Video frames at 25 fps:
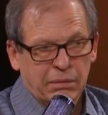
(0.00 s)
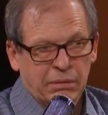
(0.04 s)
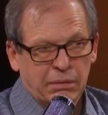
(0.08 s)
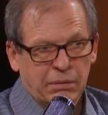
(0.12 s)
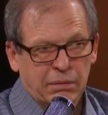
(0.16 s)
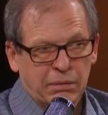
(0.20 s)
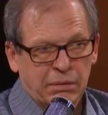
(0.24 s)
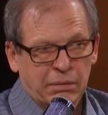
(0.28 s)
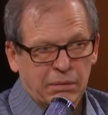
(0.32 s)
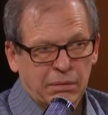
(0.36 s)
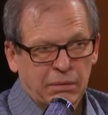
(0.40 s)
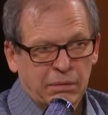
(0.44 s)

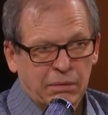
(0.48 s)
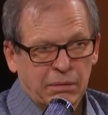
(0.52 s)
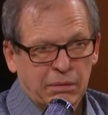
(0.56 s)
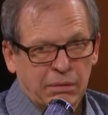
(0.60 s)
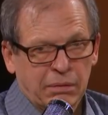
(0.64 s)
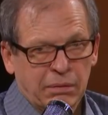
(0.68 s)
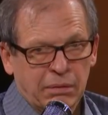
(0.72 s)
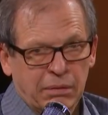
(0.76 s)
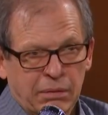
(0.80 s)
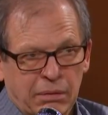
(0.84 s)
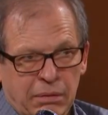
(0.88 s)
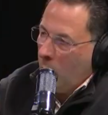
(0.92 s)
Texas
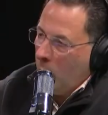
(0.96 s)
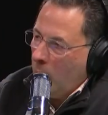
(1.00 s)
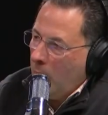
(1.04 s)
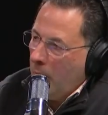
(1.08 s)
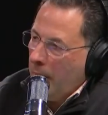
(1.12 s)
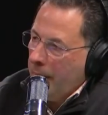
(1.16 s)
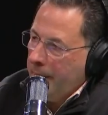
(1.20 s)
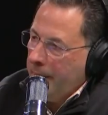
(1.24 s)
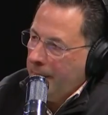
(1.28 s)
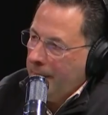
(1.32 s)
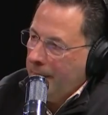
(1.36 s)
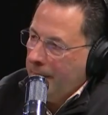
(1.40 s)
put them to
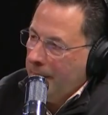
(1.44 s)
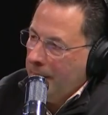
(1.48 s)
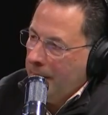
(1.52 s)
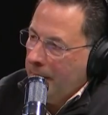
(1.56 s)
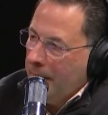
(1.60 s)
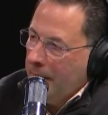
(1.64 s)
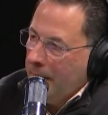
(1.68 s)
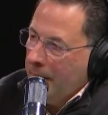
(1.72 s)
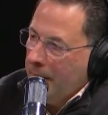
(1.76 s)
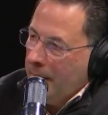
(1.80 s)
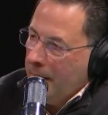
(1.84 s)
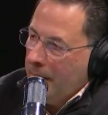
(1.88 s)
1.
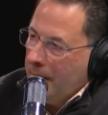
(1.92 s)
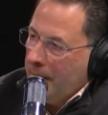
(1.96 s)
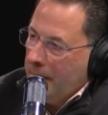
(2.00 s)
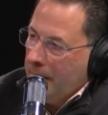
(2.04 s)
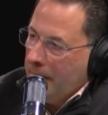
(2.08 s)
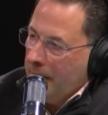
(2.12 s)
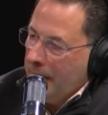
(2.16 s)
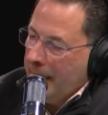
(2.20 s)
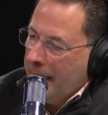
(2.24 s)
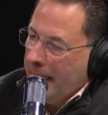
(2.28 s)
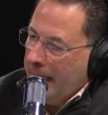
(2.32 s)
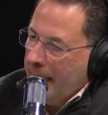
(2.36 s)

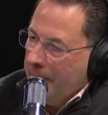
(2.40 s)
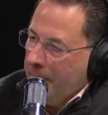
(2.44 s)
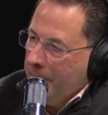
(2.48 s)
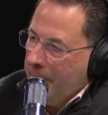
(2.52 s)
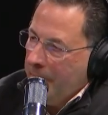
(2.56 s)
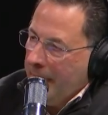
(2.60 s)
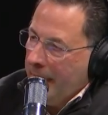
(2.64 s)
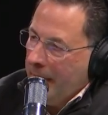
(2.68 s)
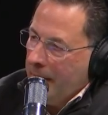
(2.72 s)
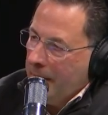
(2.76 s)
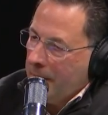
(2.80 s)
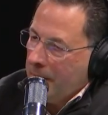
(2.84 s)
You
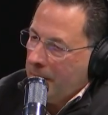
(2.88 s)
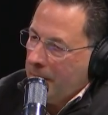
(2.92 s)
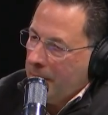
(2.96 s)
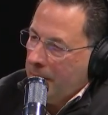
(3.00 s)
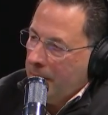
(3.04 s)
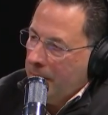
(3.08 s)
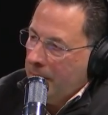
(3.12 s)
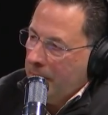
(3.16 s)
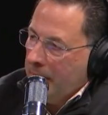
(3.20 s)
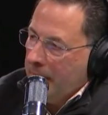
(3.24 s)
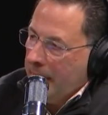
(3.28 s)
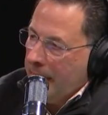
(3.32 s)
got
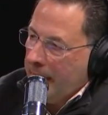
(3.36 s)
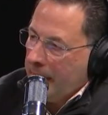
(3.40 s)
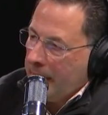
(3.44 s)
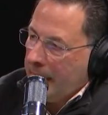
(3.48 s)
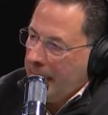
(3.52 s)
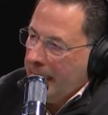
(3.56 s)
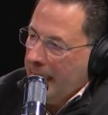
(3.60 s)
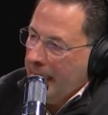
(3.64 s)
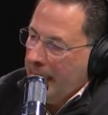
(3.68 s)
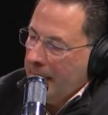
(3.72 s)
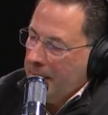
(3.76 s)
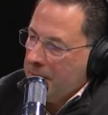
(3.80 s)
Baylor, you
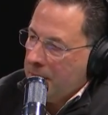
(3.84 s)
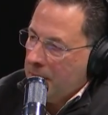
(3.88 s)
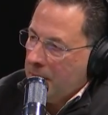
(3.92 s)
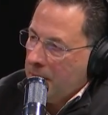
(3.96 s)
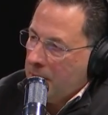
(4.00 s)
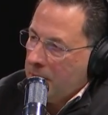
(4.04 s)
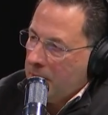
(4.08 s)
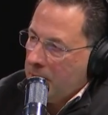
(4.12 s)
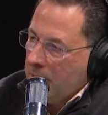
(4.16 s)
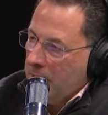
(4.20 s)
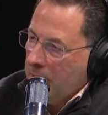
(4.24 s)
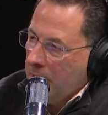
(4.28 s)
got
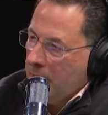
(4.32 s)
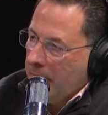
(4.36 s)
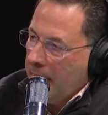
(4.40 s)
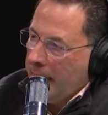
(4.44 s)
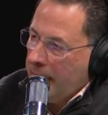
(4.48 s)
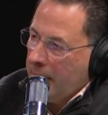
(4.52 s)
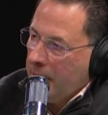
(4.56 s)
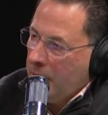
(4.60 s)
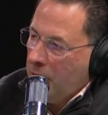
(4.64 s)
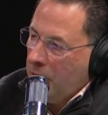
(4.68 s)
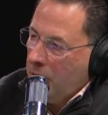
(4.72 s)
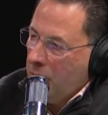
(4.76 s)
Kansas, you
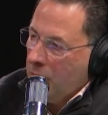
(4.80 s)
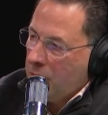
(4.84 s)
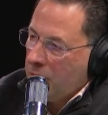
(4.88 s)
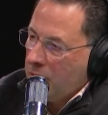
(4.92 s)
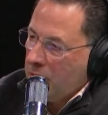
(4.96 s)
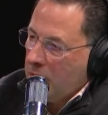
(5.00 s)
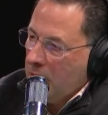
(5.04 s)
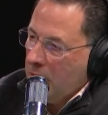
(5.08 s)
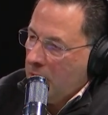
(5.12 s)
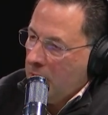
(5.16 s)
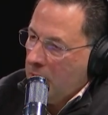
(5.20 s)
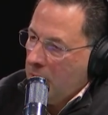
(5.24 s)
got
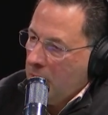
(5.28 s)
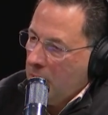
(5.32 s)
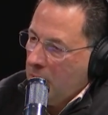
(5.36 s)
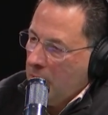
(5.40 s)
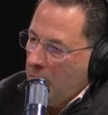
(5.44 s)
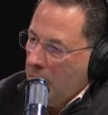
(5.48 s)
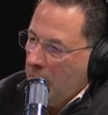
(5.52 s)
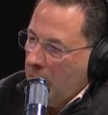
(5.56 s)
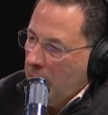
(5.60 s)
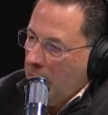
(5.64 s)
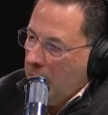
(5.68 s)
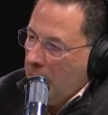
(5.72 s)
Houston,
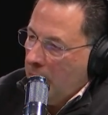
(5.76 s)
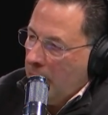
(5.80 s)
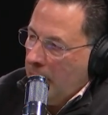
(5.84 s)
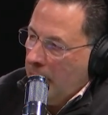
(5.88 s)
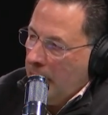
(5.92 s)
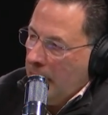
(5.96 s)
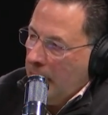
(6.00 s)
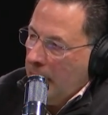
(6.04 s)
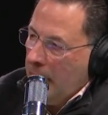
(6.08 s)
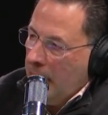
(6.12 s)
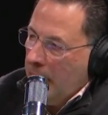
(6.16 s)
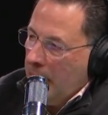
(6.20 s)

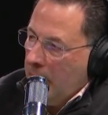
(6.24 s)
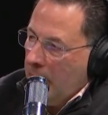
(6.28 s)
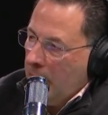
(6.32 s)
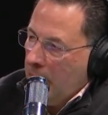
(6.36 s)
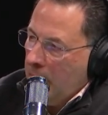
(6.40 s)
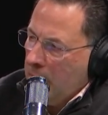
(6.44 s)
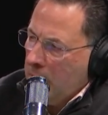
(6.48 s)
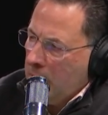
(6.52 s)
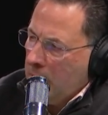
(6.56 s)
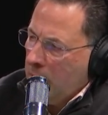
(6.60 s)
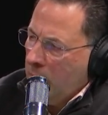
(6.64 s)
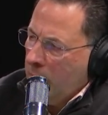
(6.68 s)

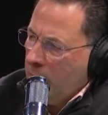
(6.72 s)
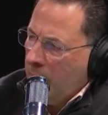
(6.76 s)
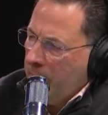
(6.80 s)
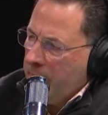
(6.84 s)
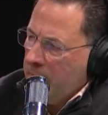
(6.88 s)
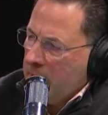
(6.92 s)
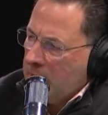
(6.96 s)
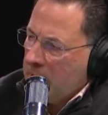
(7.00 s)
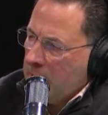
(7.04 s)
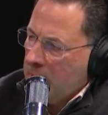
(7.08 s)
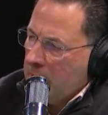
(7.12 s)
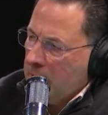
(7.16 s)
and who am I
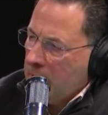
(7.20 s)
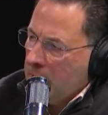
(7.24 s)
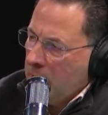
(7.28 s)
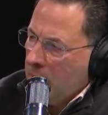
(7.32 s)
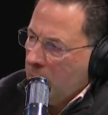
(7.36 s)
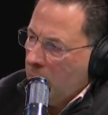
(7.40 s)
missing?